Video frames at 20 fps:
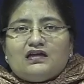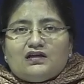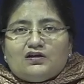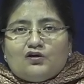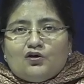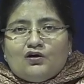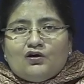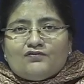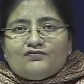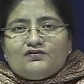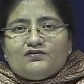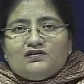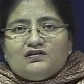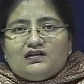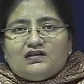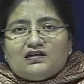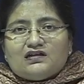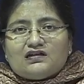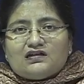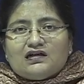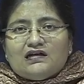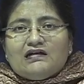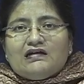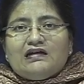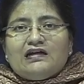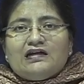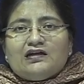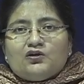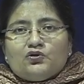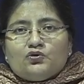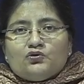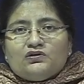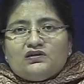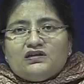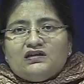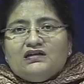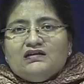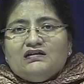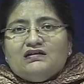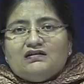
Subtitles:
of the data into the